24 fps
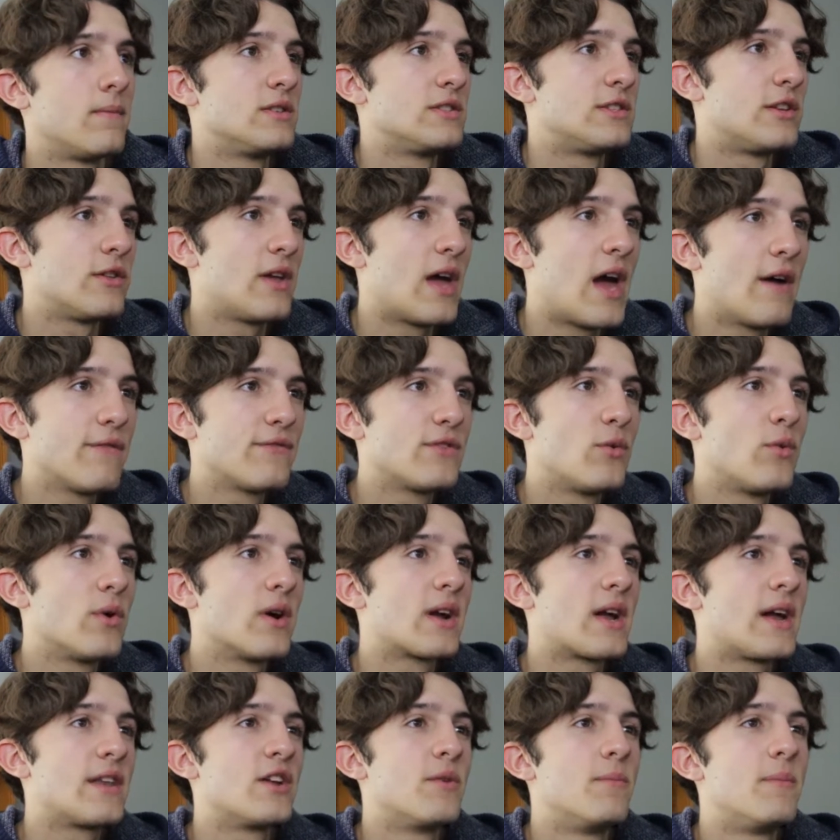So you have to
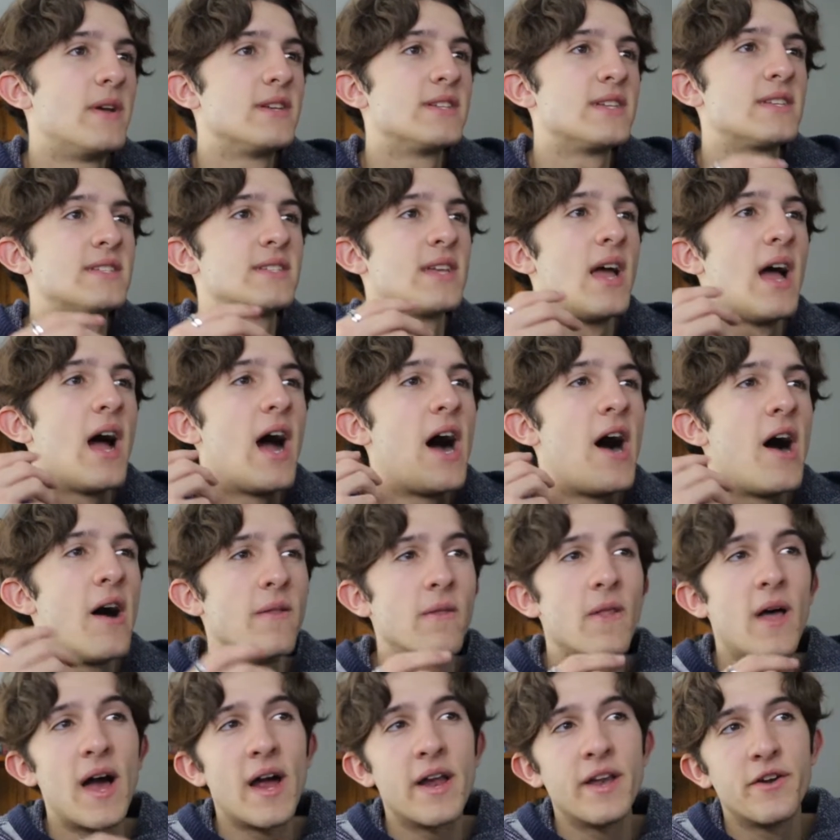work on your business
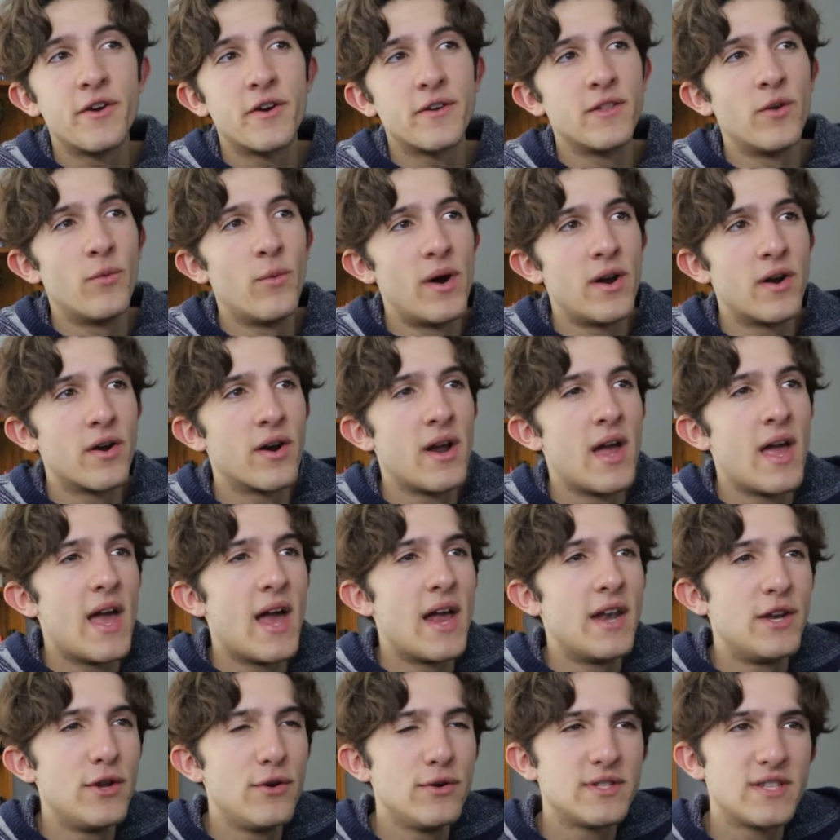online during the winter
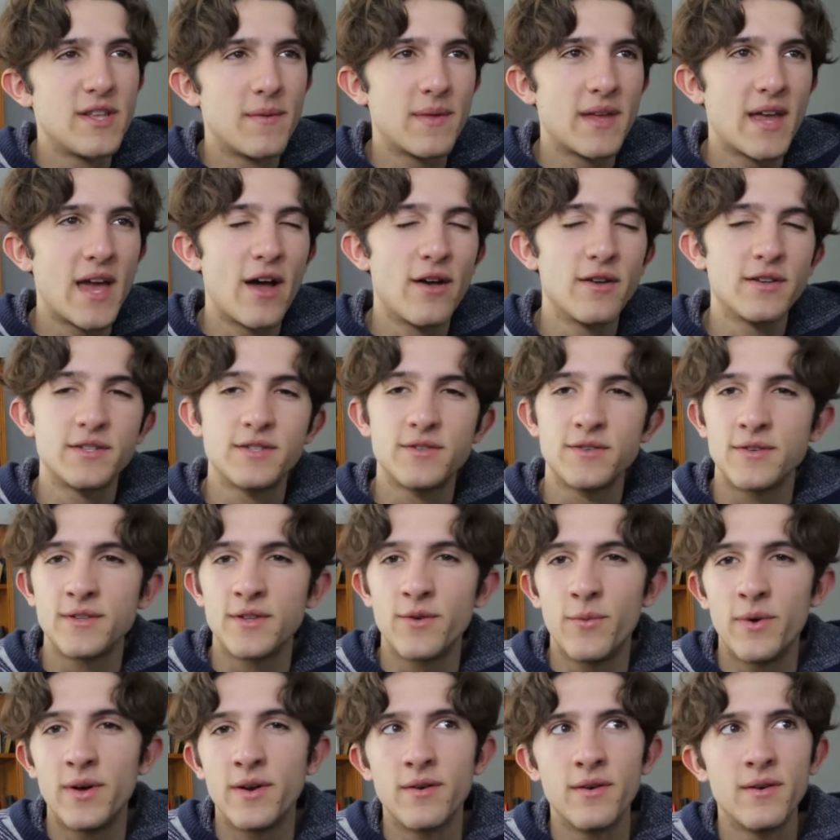and do something else during
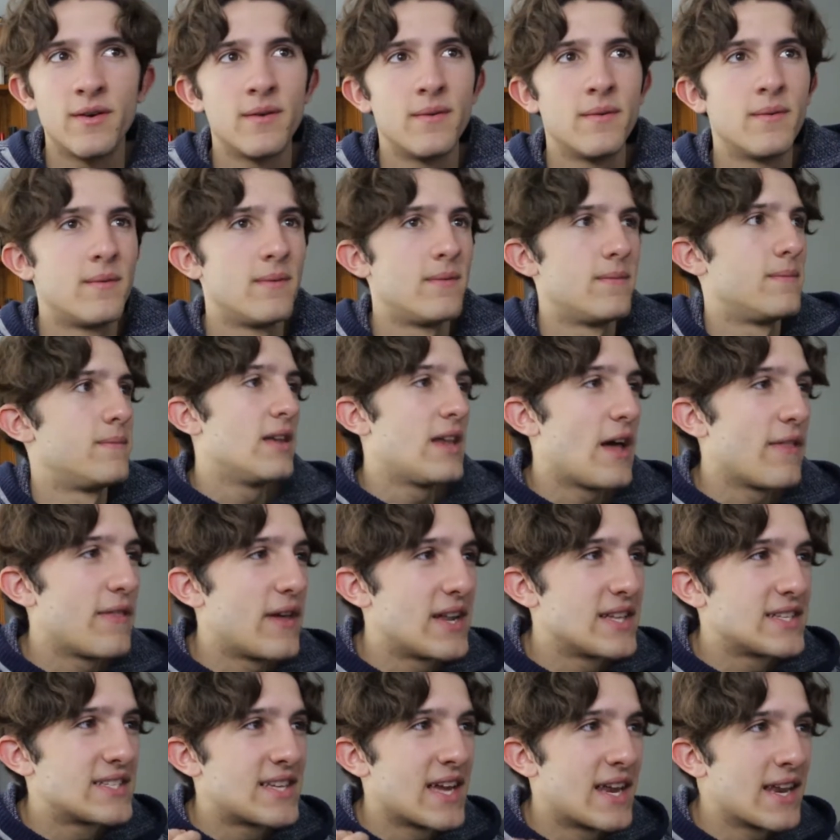the winter. Now
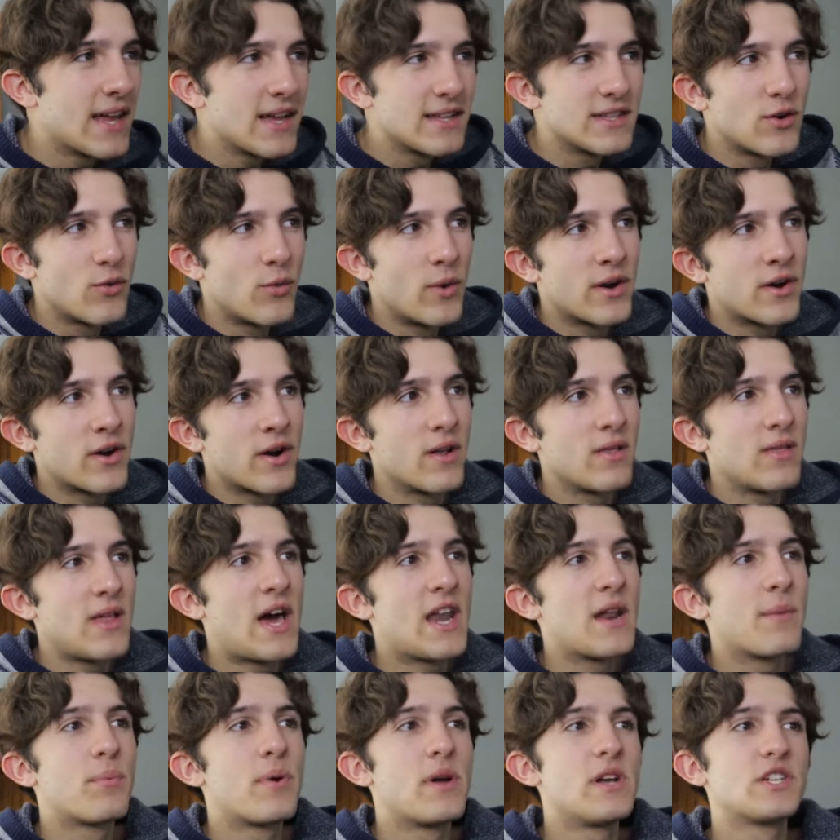that it's getting into winter, a
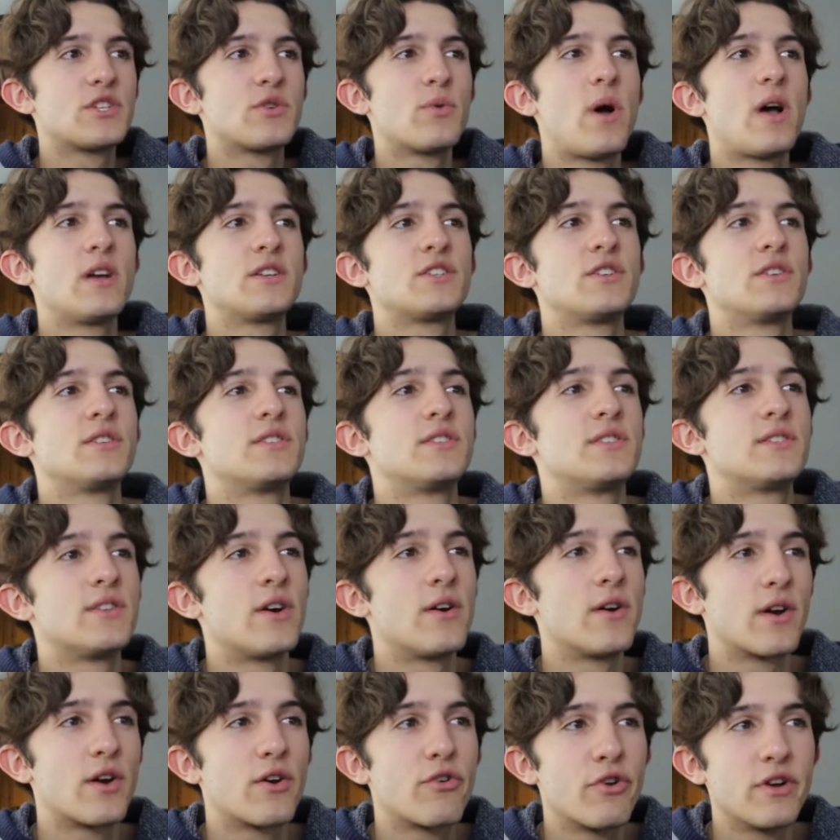lot of pressure washers
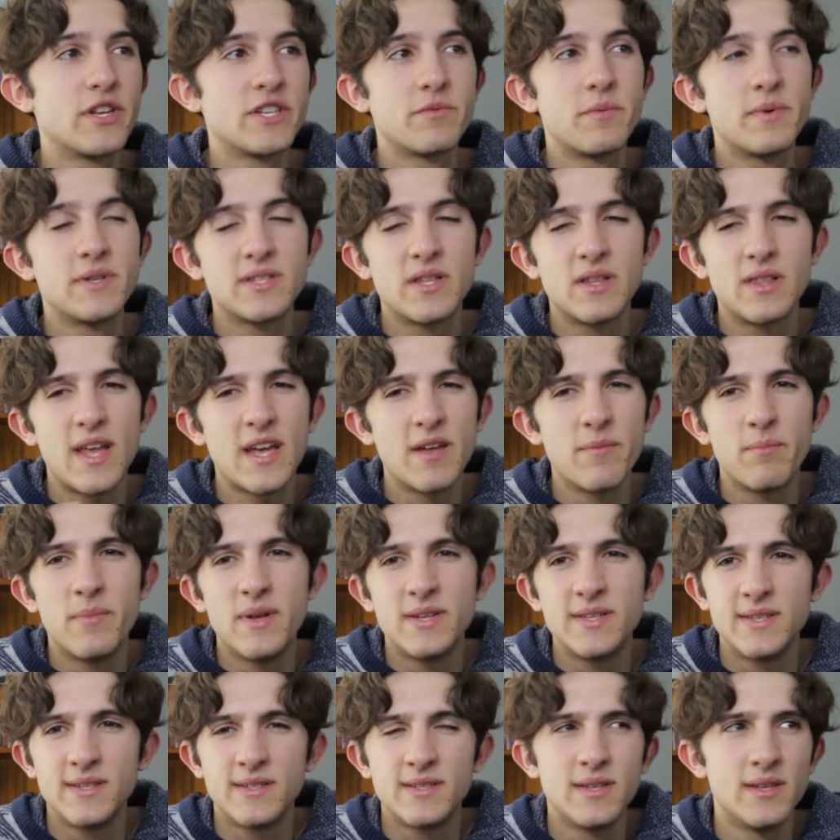start Christmas light
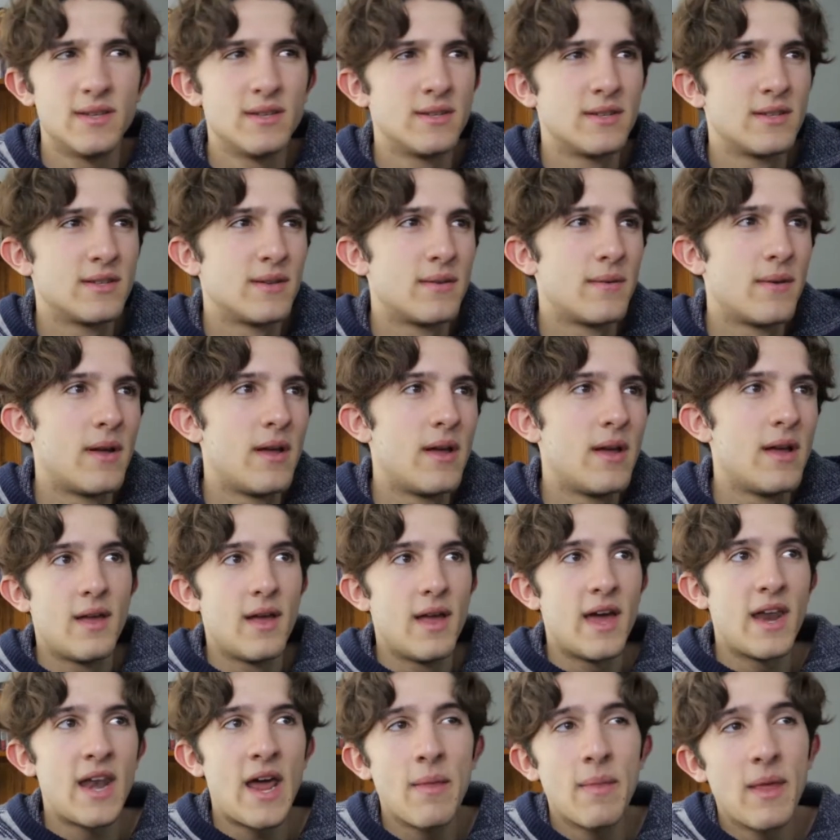businesses.
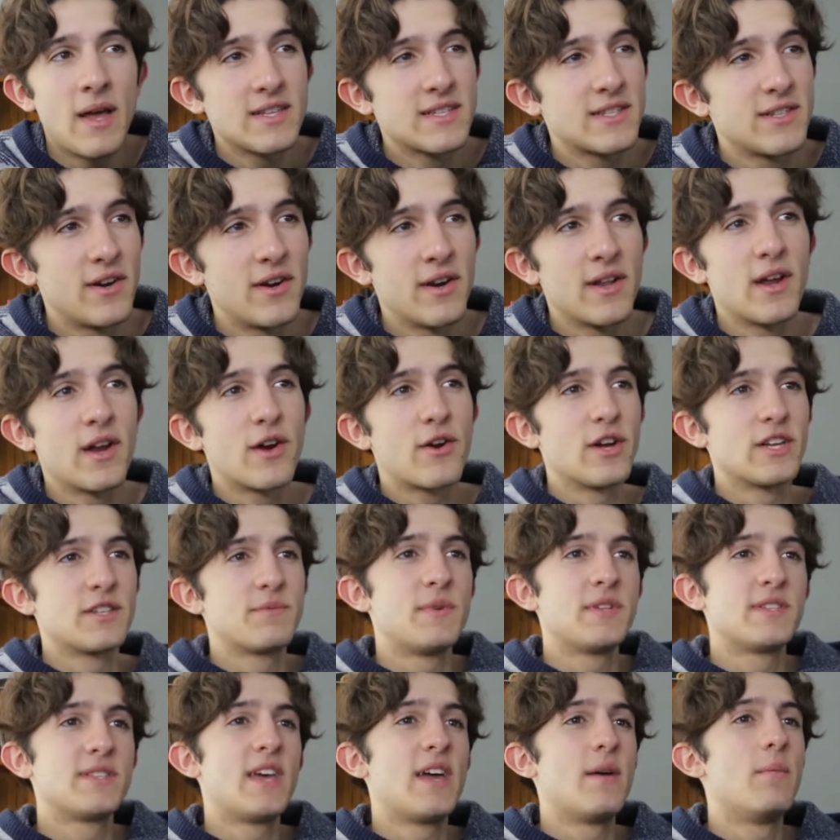And I'm not starting a
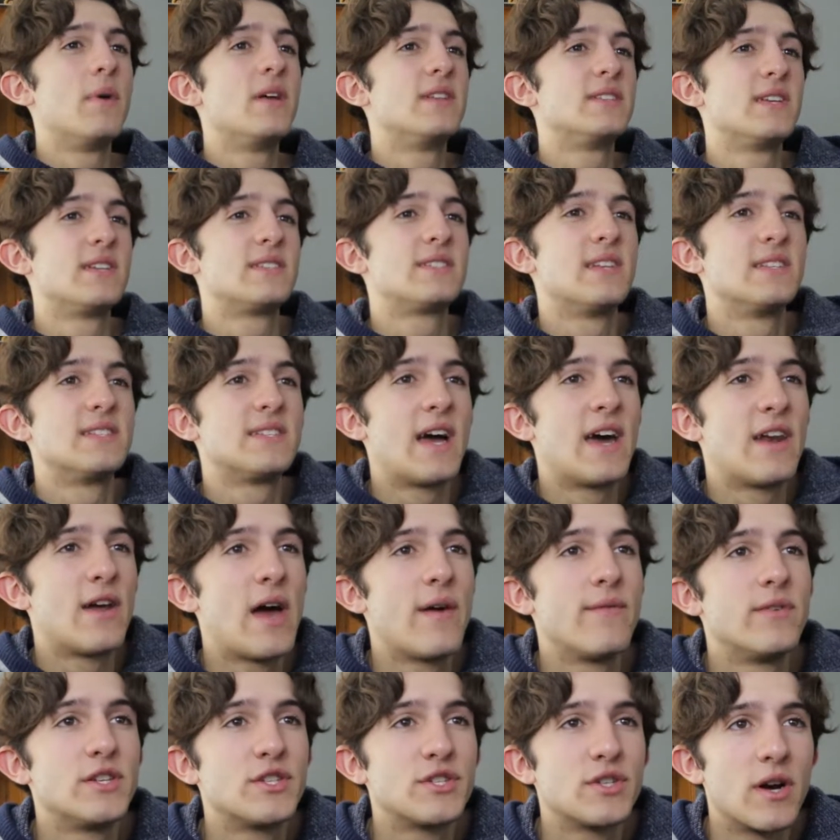Christmas light business since I don't
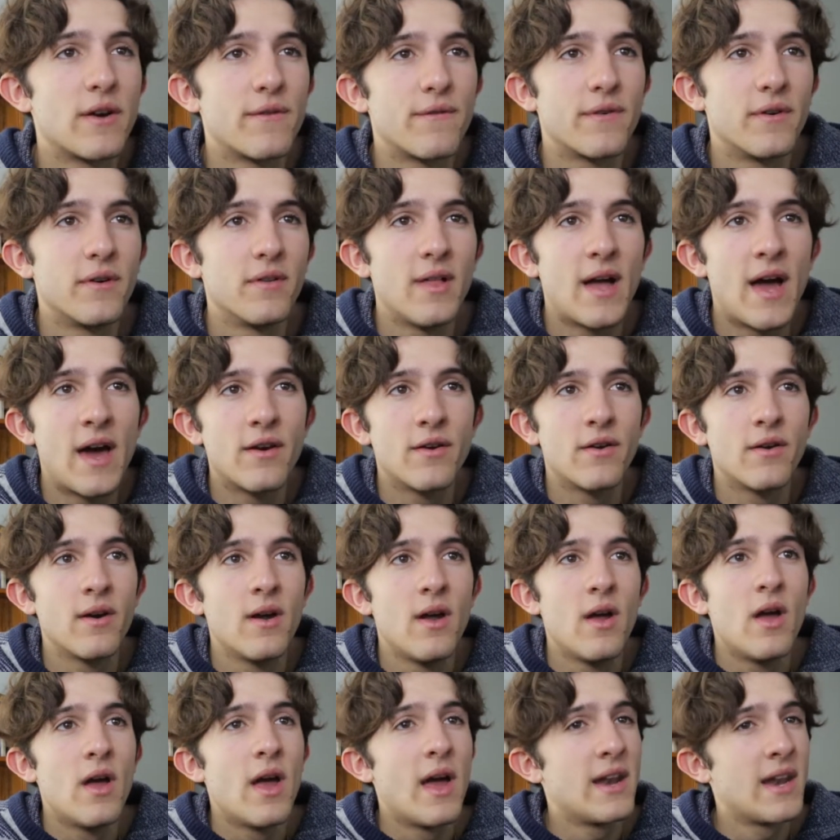have a truck for a ladder
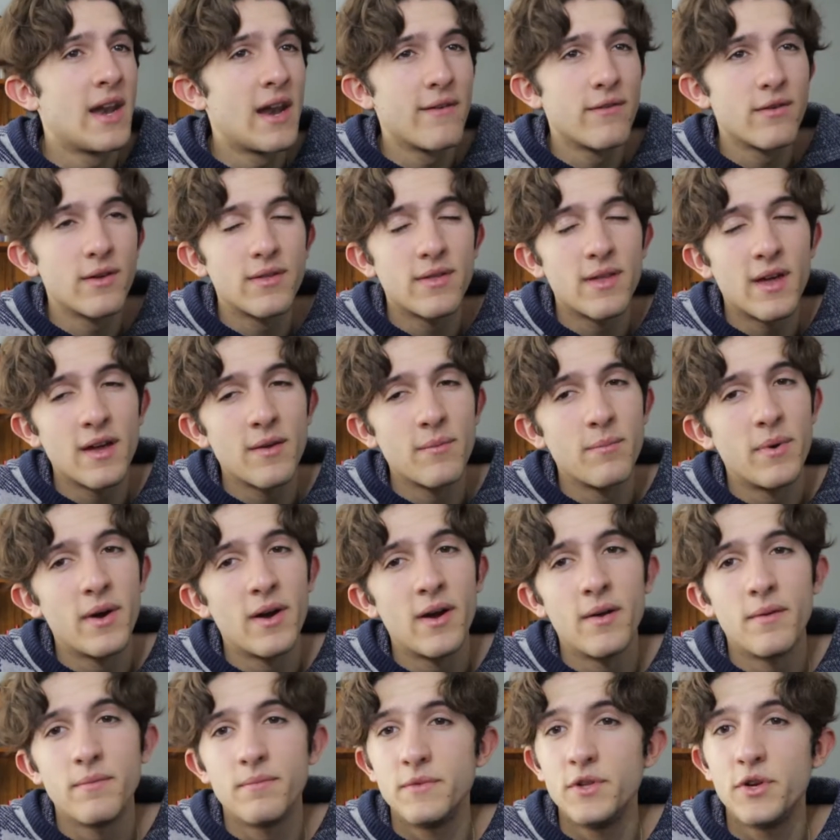and everything,
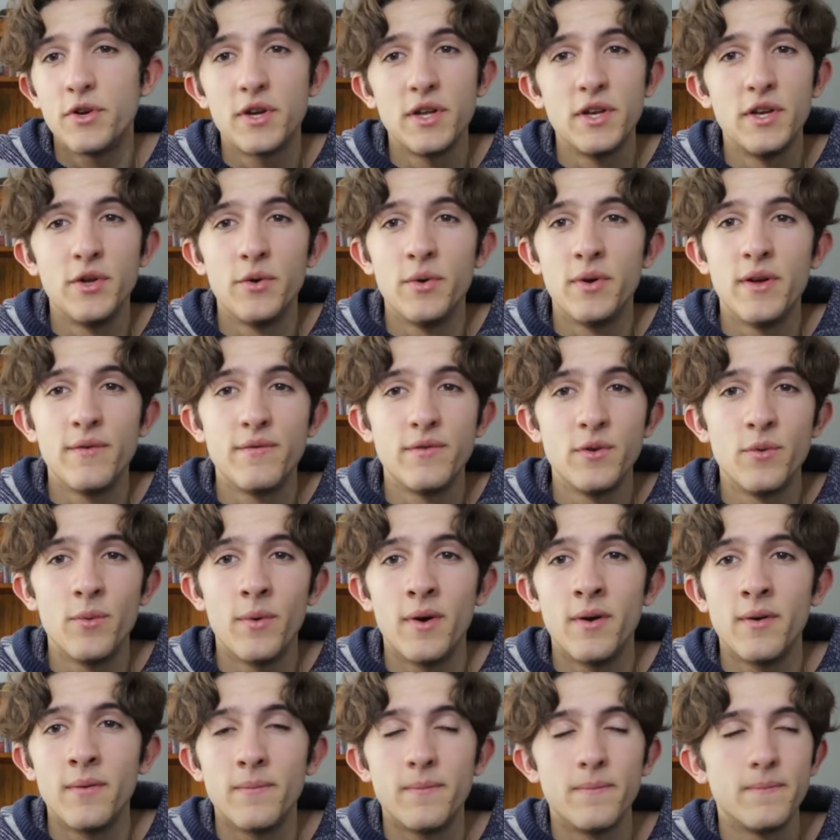but you could do it if you
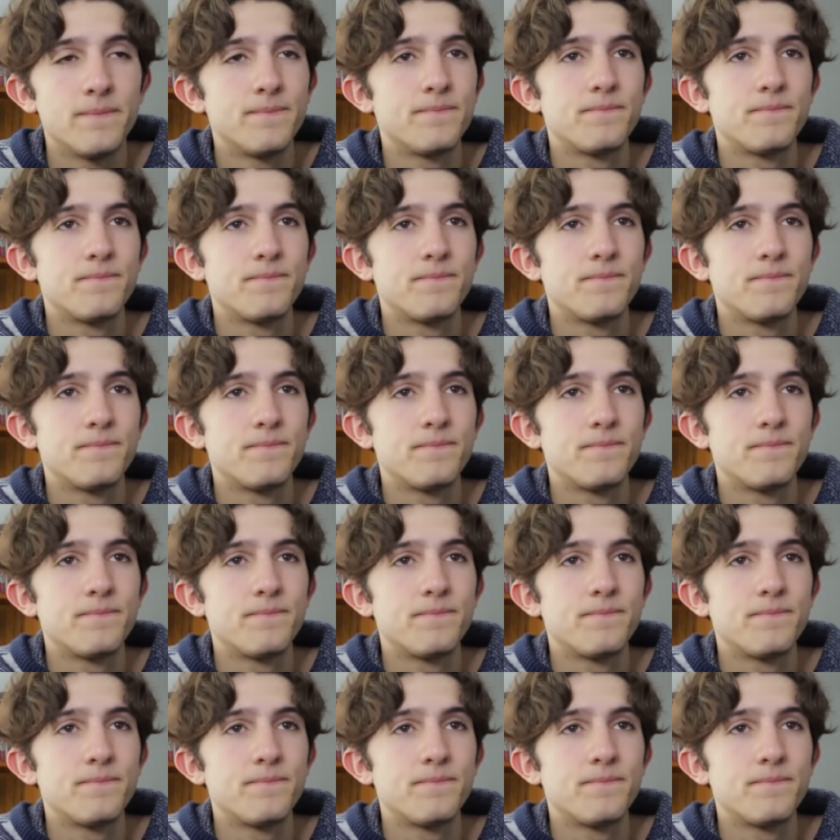want.